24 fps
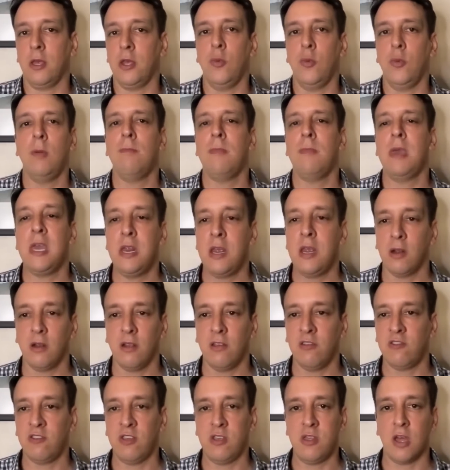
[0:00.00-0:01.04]
you
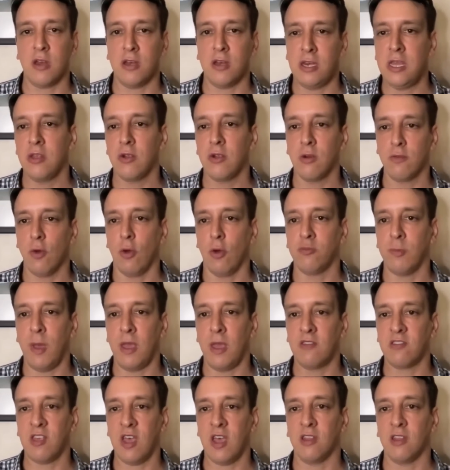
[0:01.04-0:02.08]
immediately see that neither of those
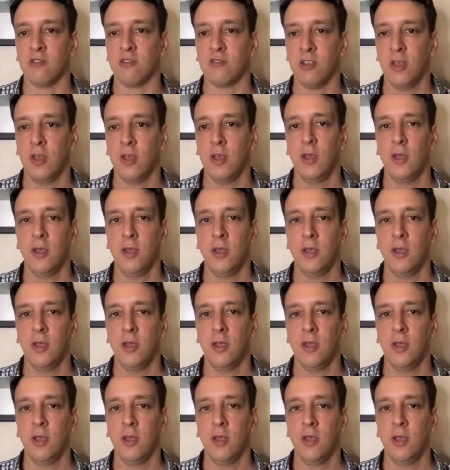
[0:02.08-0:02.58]
make sense.